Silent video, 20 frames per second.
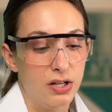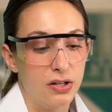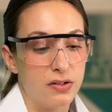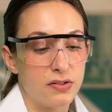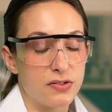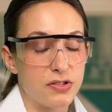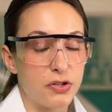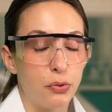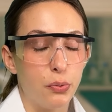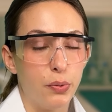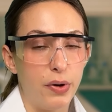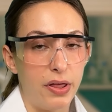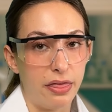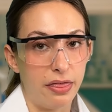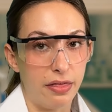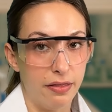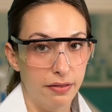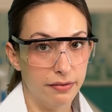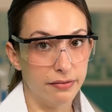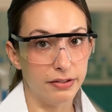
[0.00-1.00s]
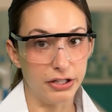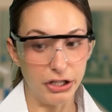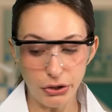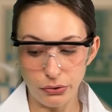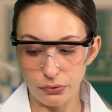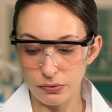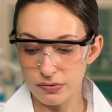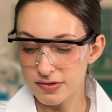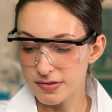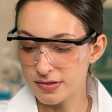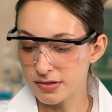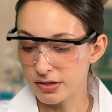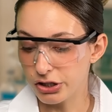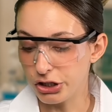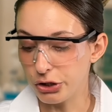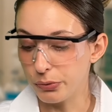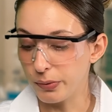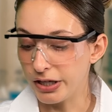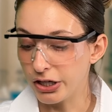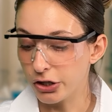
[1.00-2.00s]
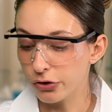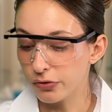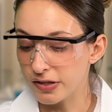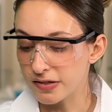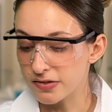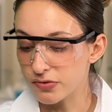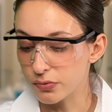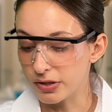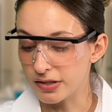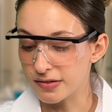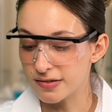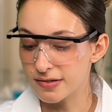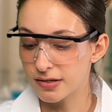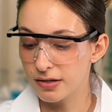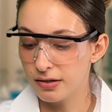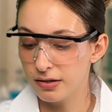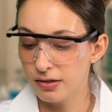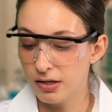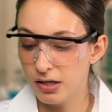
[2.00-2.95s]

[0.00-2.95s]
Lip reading: So with use, you increase risk